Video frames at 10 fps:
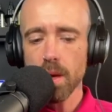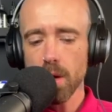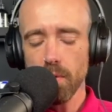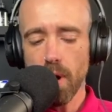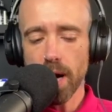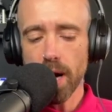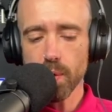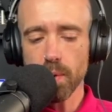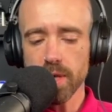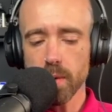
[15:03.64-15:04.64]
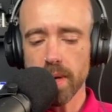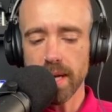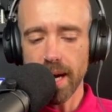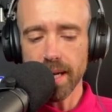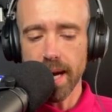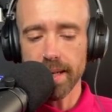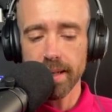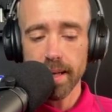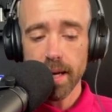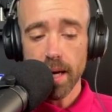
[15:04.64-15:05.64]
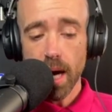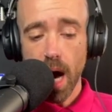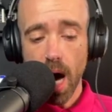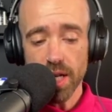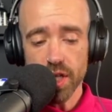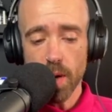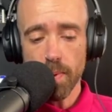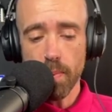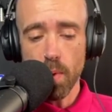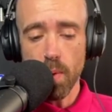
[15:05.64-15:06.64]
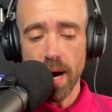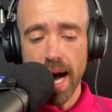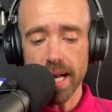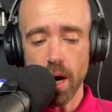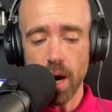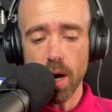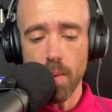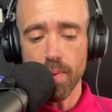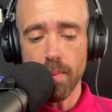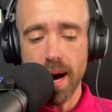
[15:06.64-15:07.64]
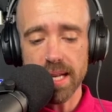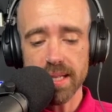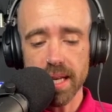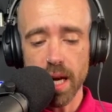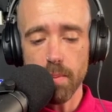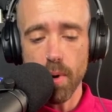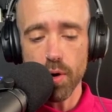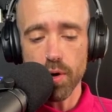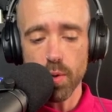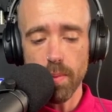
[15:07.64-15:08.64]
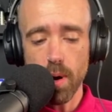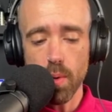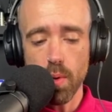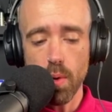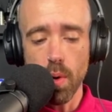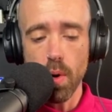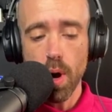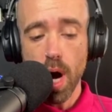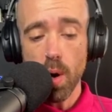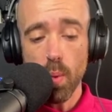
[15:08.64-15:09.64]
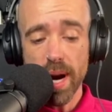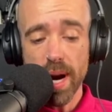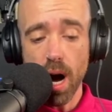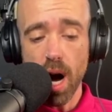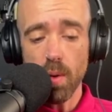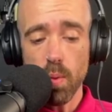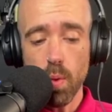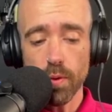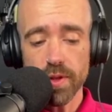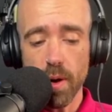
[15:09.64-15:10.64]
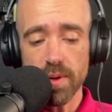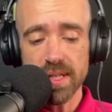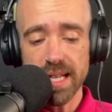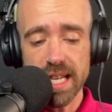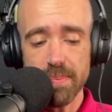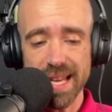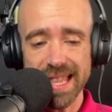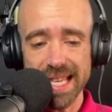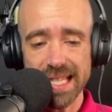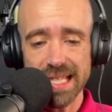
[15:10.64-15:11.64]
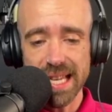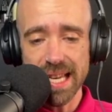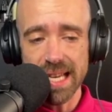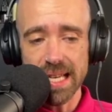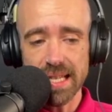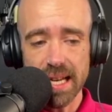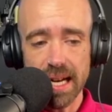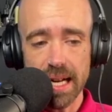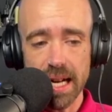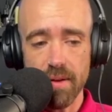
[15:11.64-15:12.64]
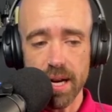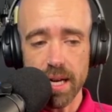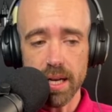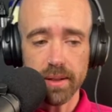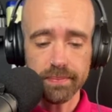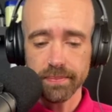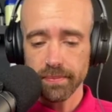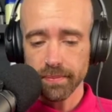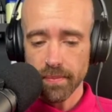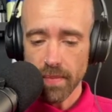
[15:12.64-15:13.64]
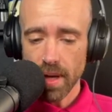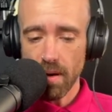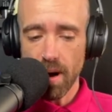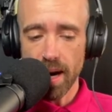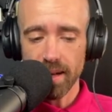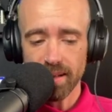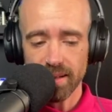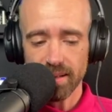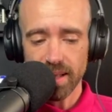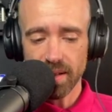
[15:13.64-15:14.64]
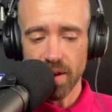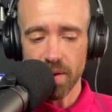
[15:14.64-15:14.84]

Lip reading: Right, short and sweet yet again. Unstoppable and uncompromising emotional metalcore. We are Wolves Don't Sleep. This is Clarity. All right, let's go.